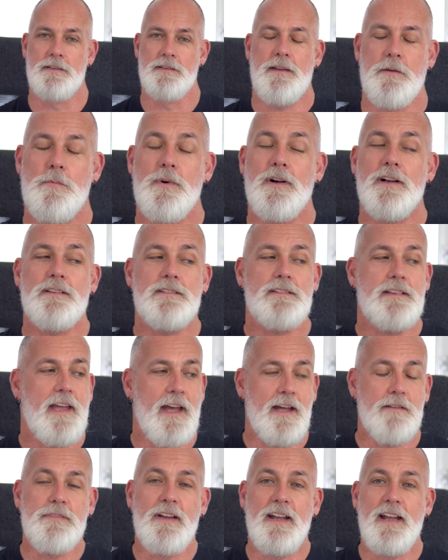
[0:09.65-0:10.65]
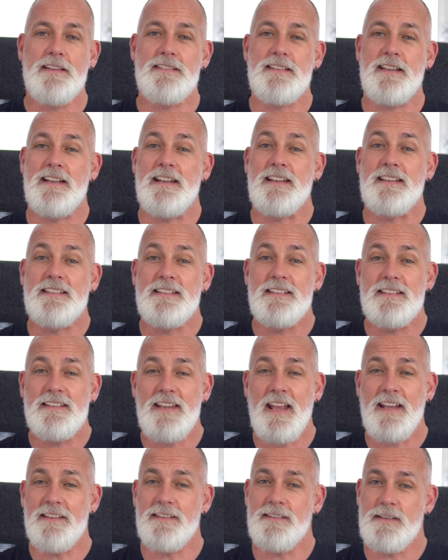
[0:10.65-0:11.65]
And while Canva has an
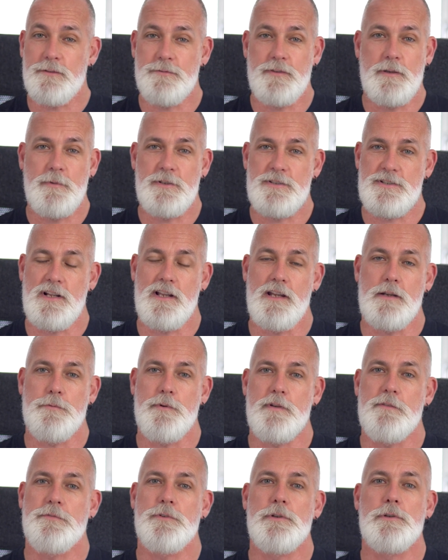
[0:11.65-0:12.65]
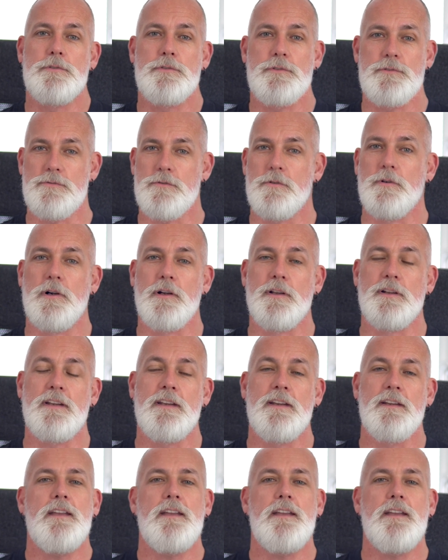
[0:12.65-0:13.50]
extensive image library for you to draw on,